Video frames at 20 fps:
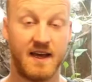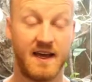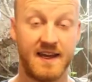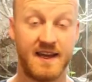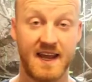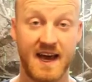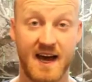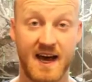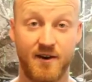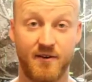And
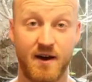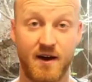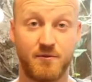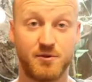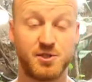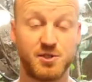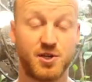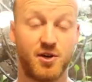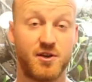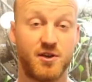now I
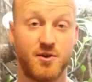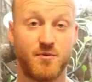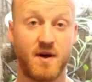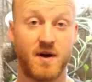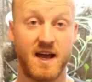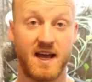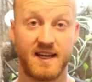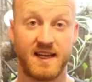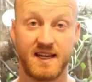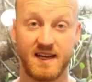will show you
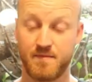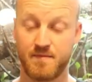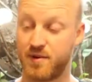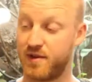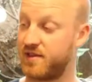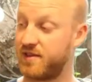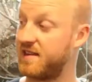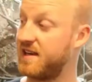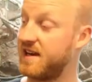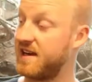why I didn't
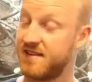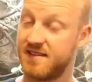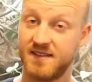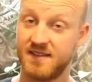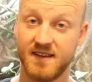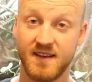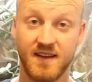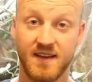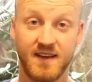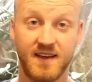put
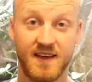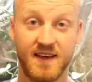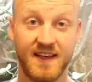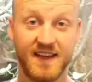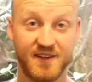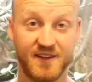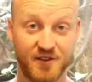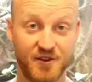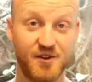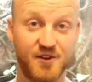this
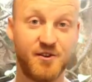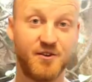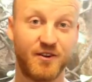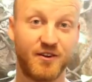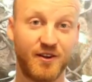into the new